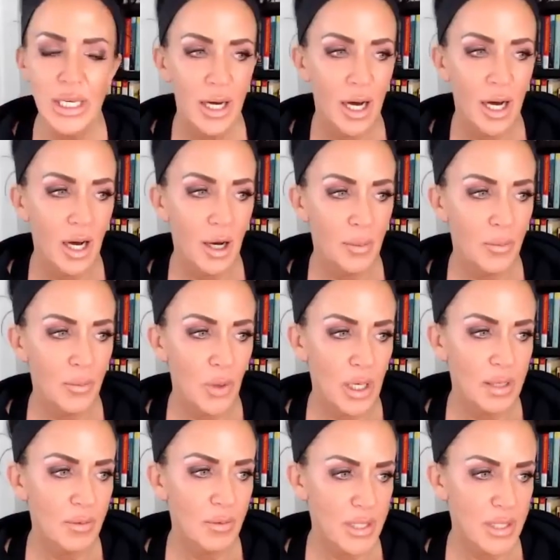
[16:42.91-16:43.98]
um, it
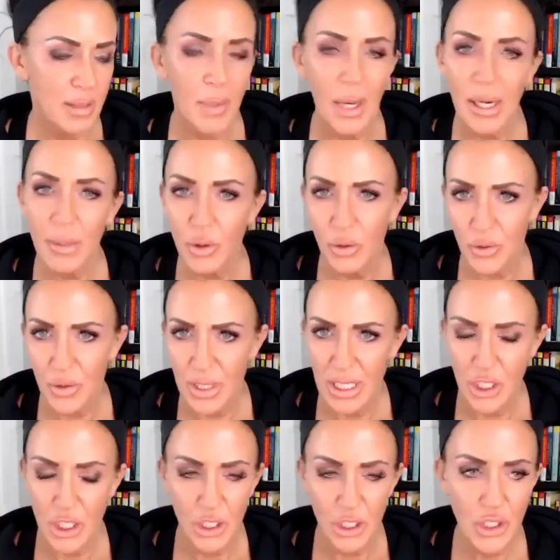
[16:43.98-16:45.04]
was a Bible
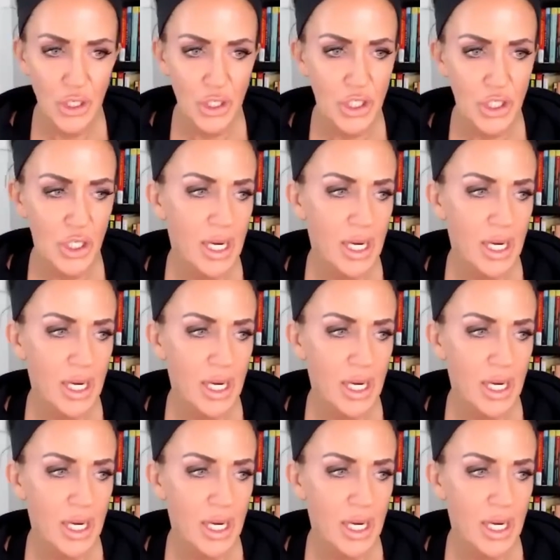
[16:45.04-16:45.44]
teaching church.